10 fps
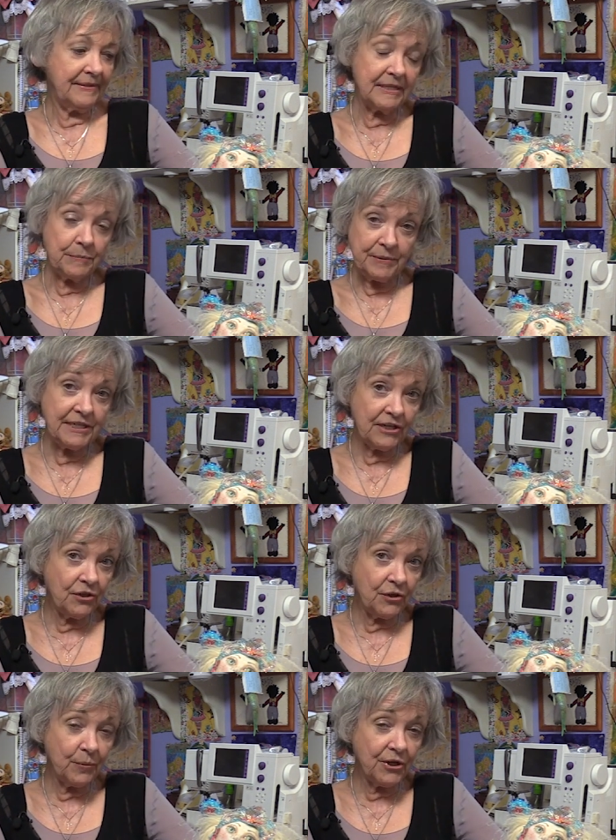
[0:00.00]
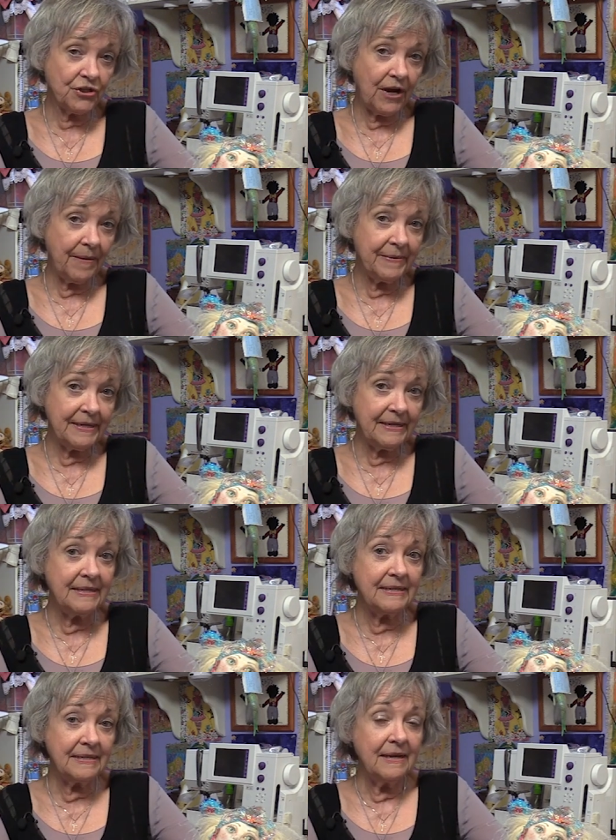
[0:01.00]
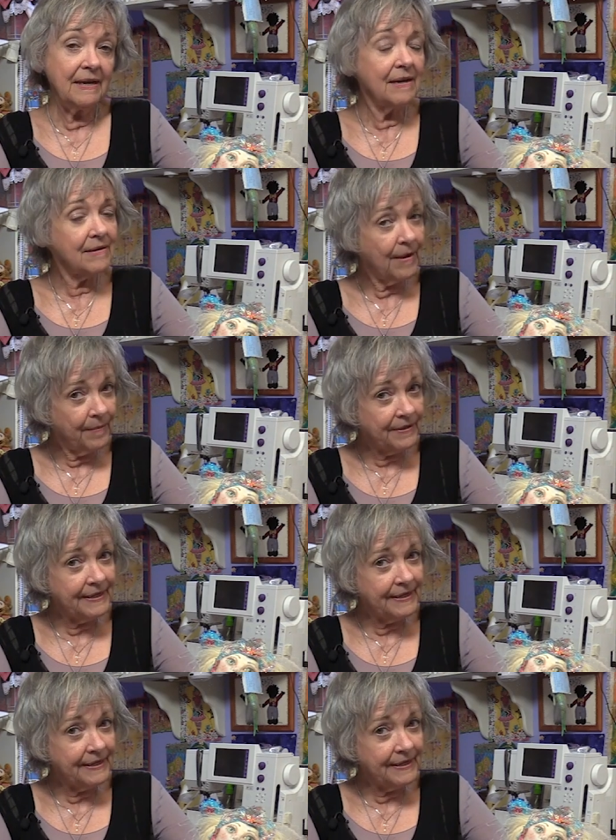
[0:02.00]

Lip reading: this particular workshop is a couple